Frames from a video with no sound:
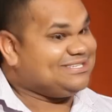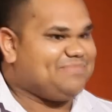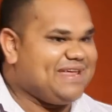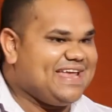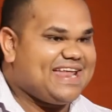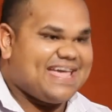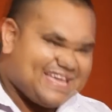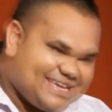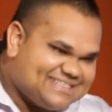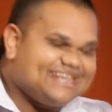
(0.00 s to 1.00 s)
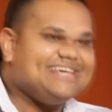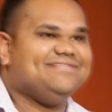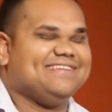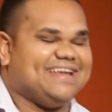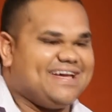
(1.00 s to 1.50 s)
just spin out, hey, here's a
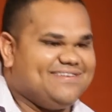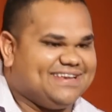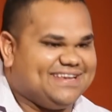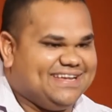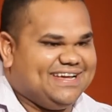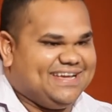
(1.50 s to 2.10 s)
lift, you know, and,